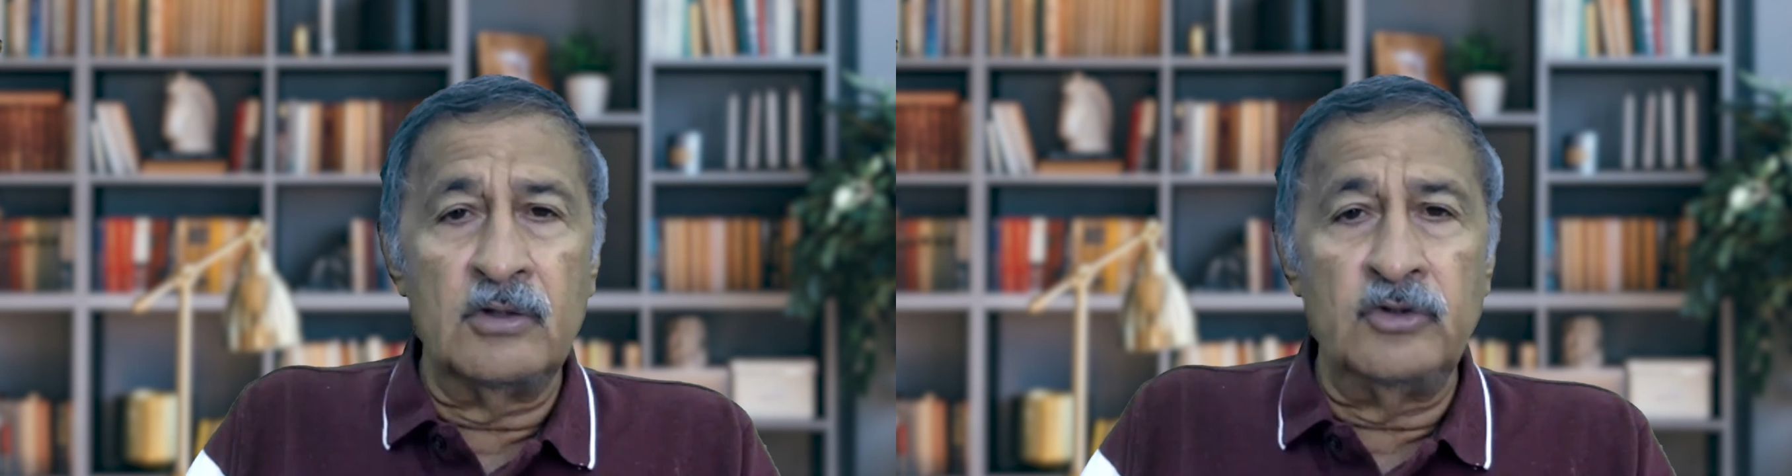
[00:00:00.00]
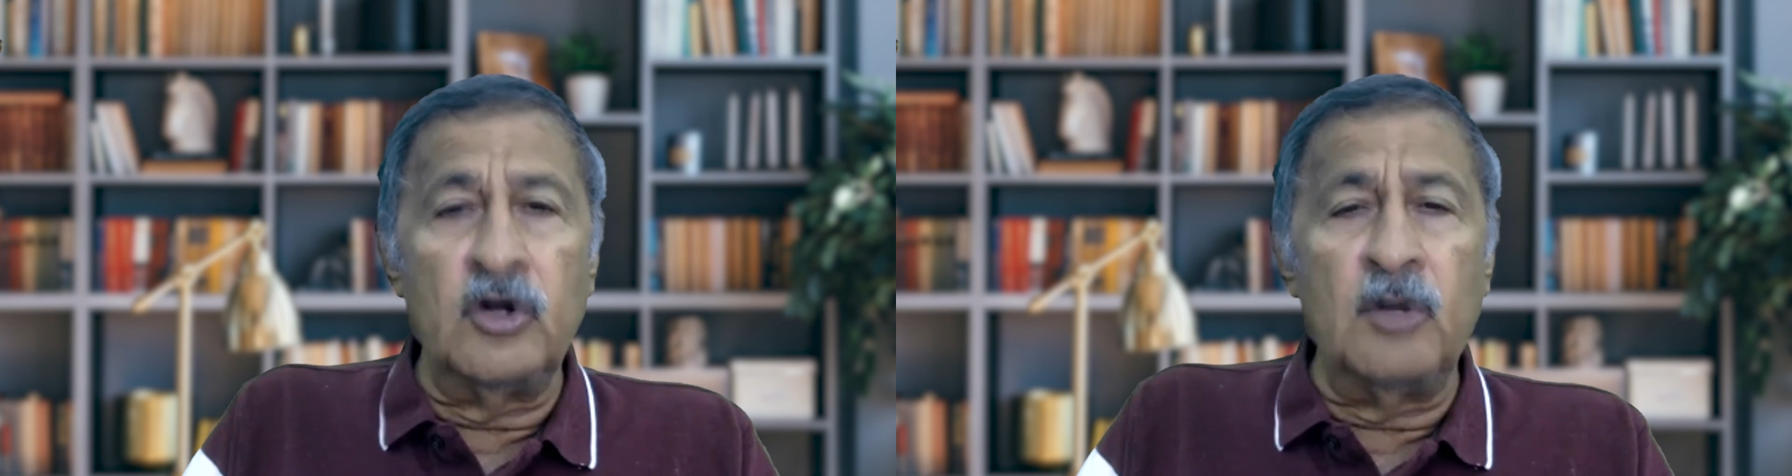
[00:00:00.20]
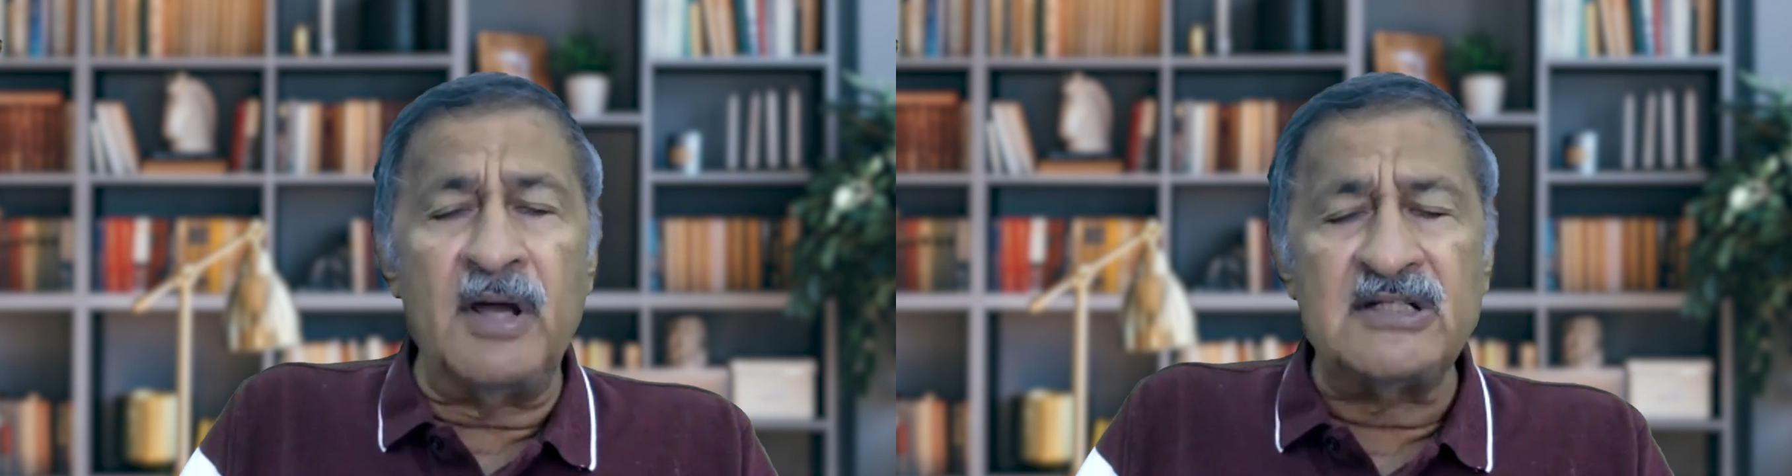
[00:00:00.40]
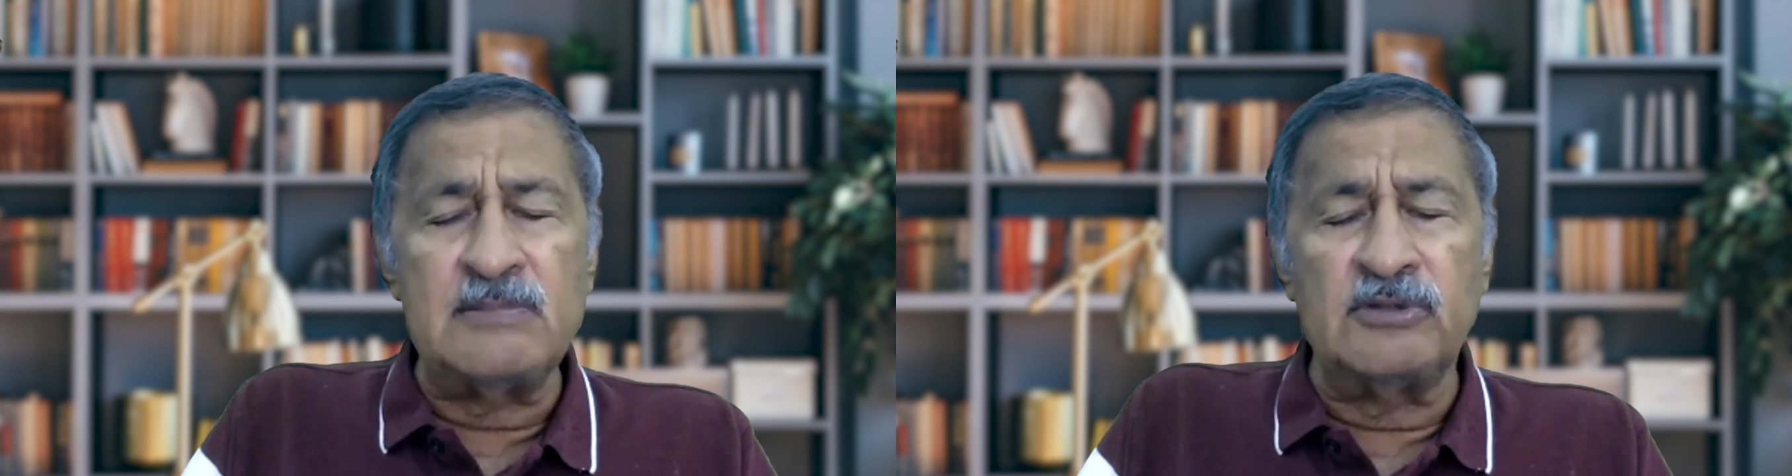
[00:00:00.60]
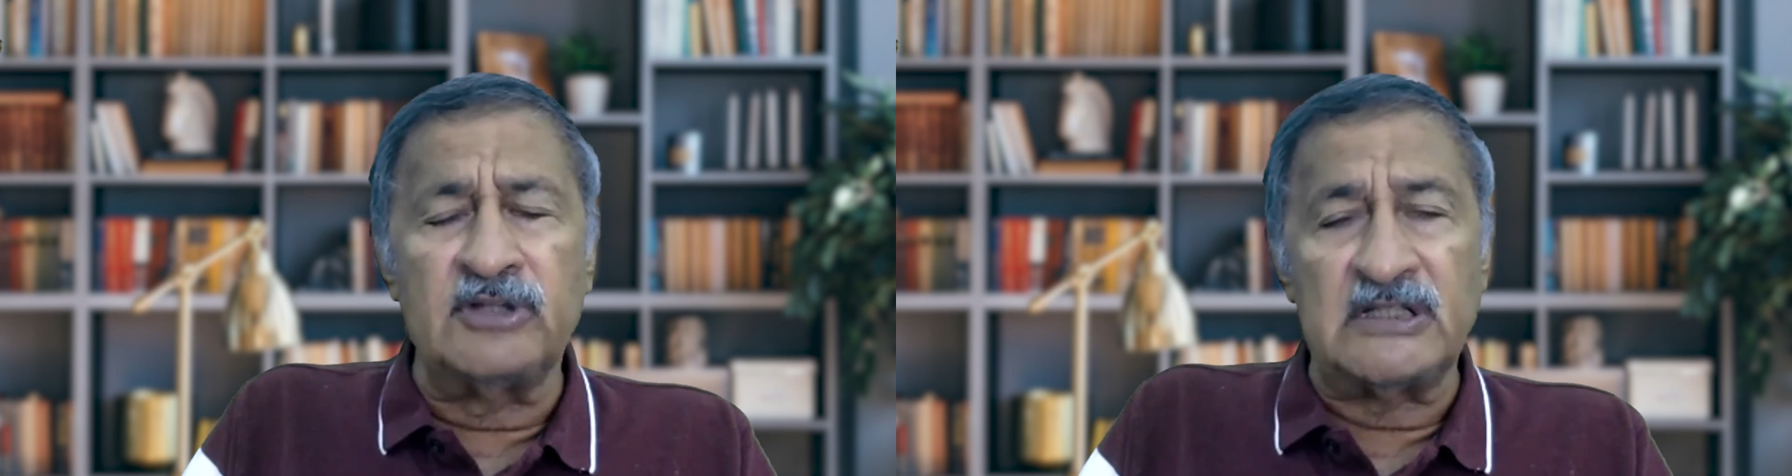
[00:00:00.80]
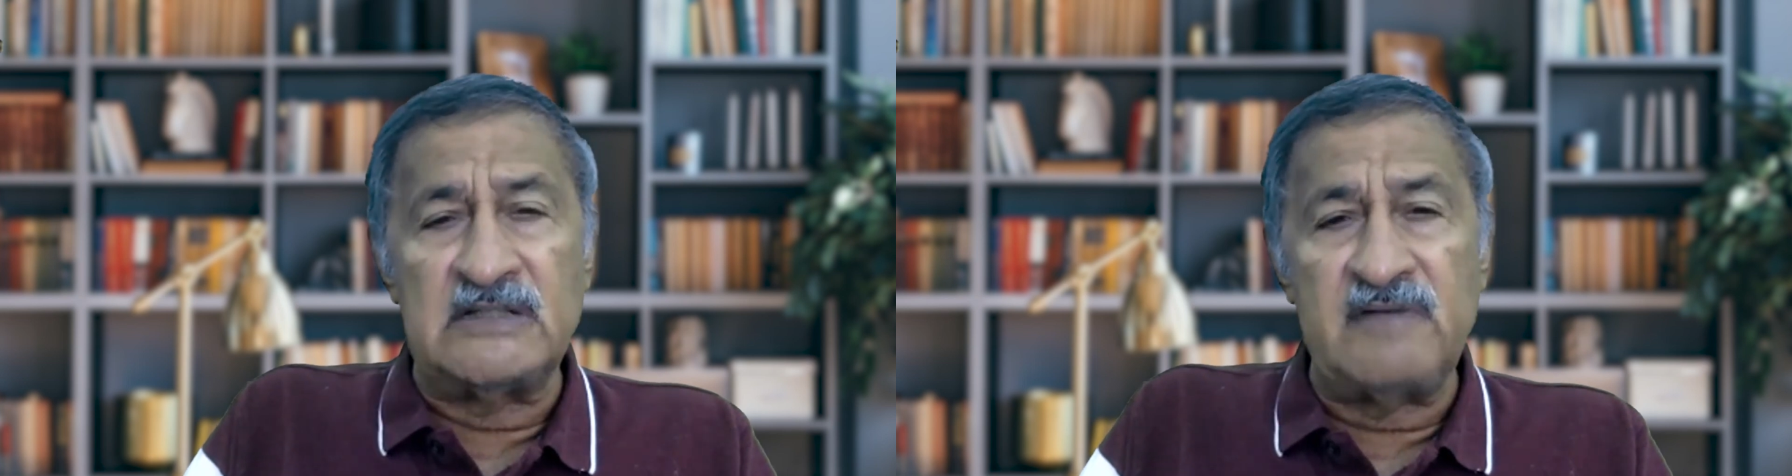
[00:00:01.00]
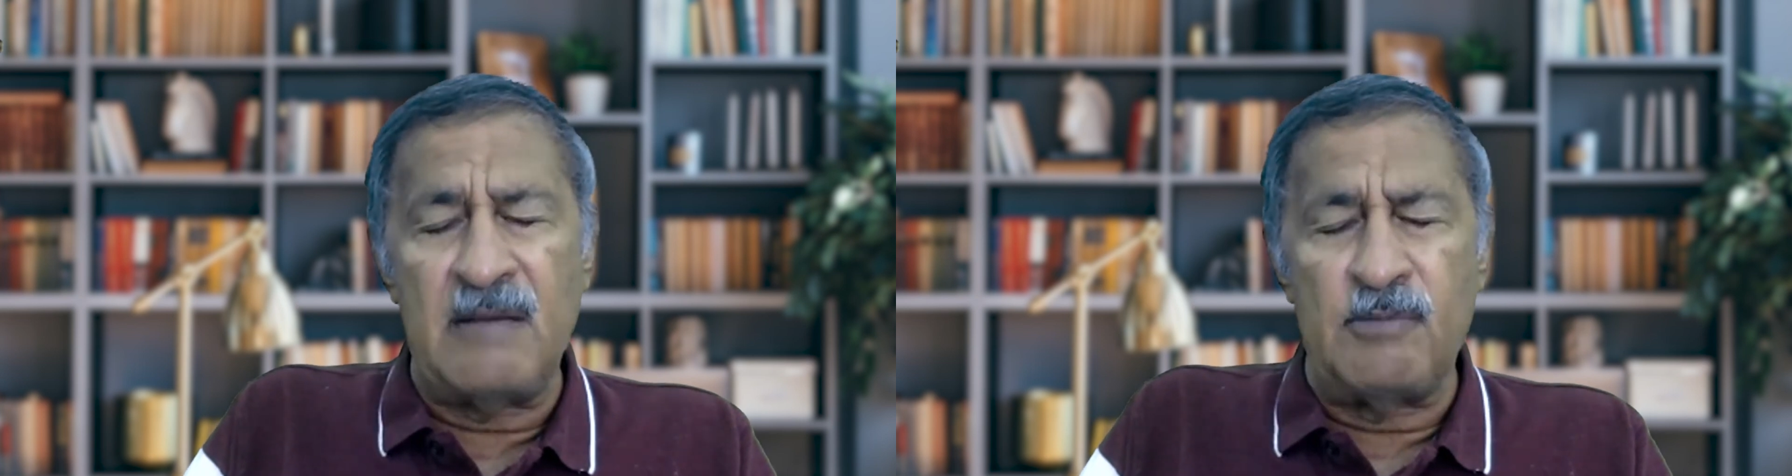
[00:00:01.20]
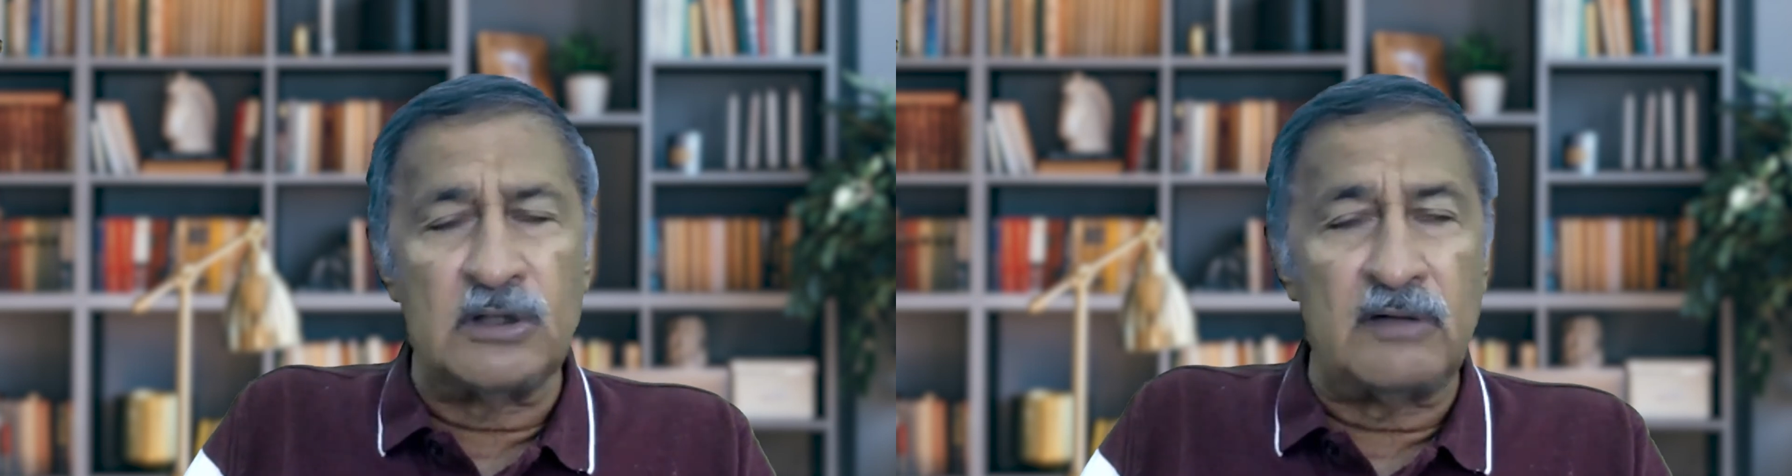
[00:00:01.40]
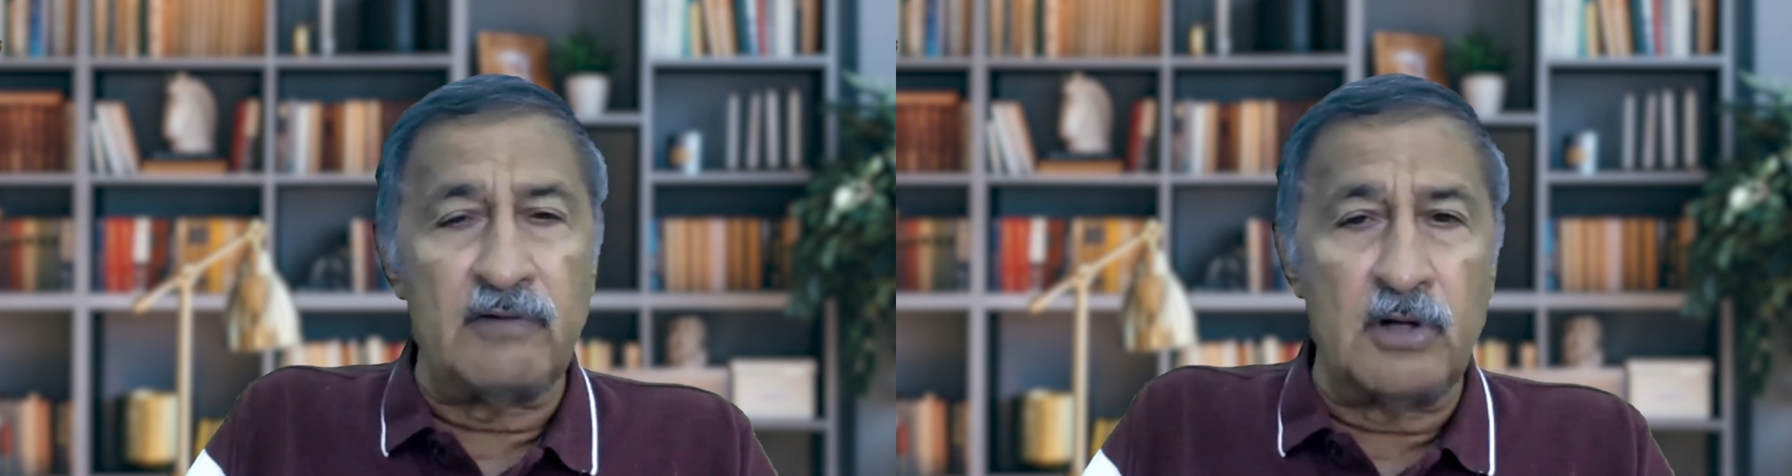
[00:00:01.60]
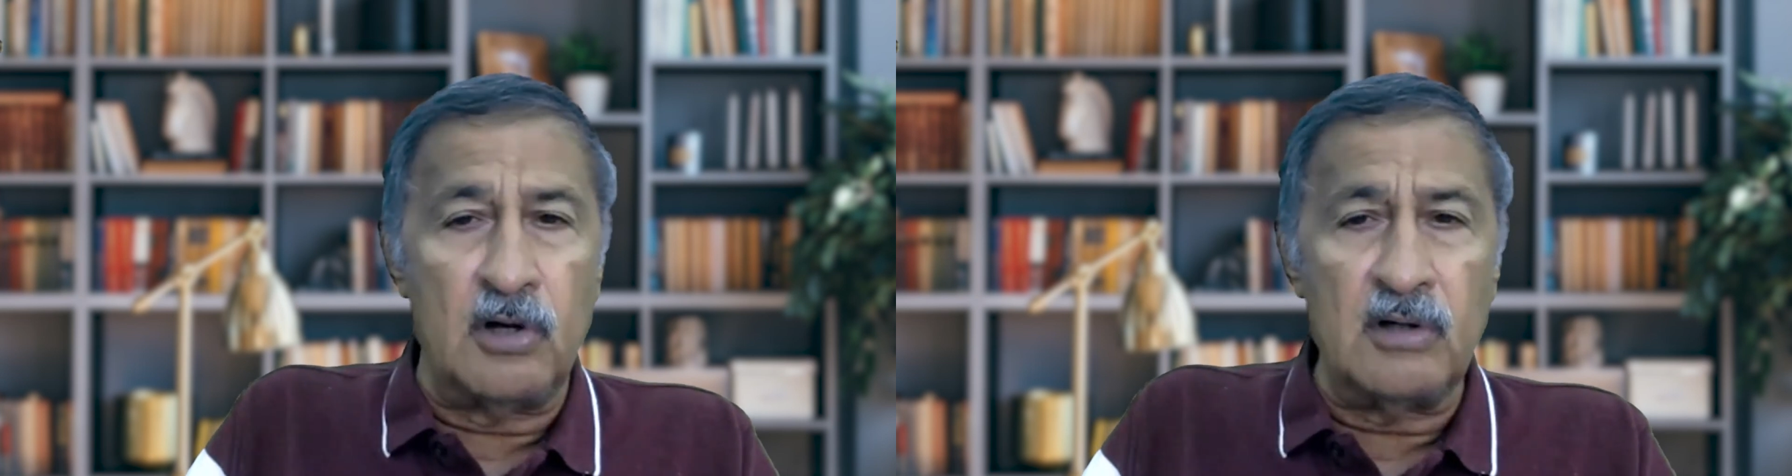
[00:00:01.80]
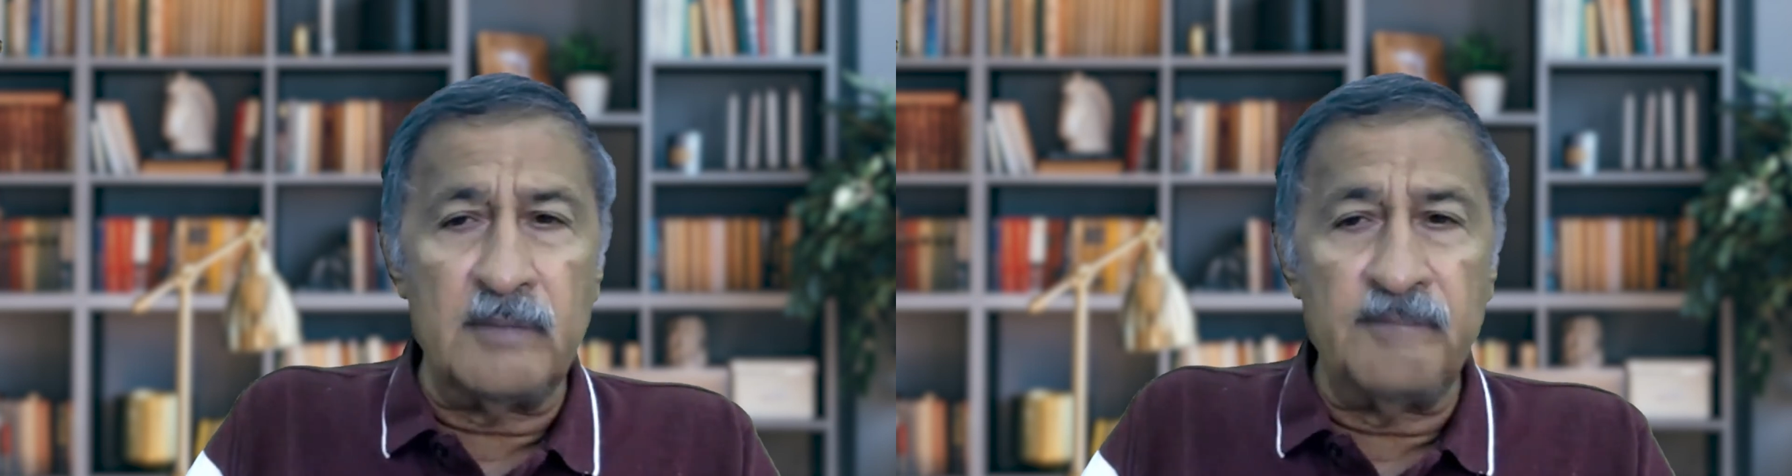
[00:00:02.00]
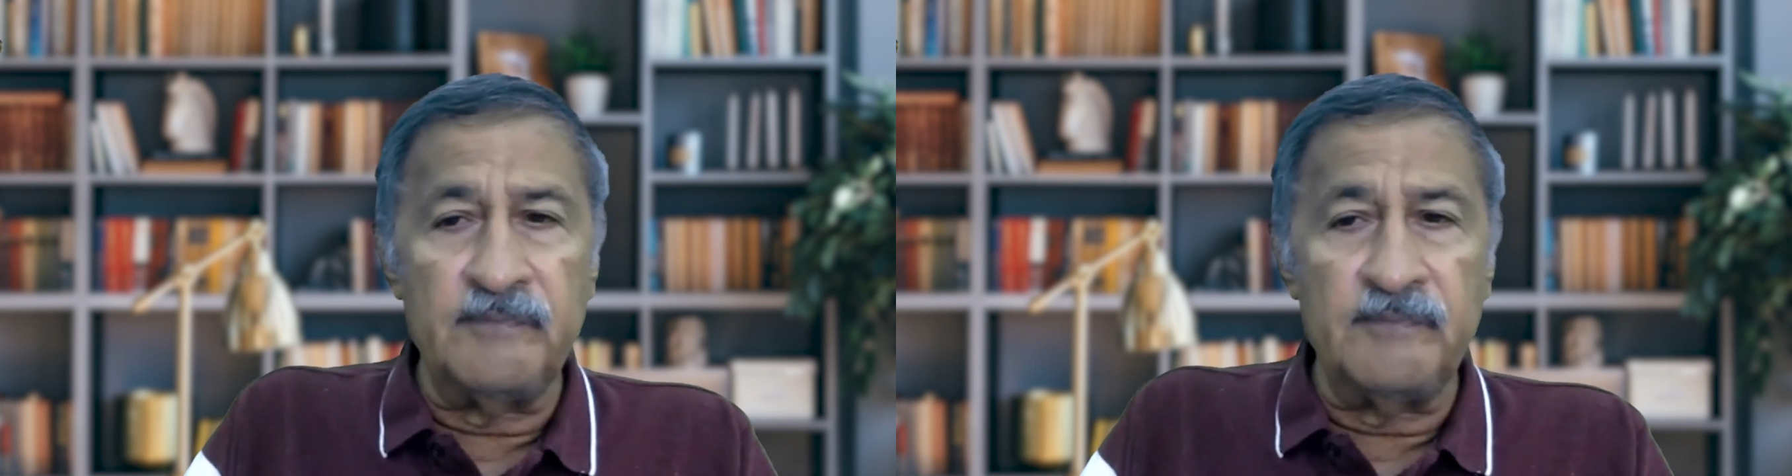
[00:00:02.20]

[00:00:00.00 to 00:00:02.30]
Don't be ashamed to testify about our Lord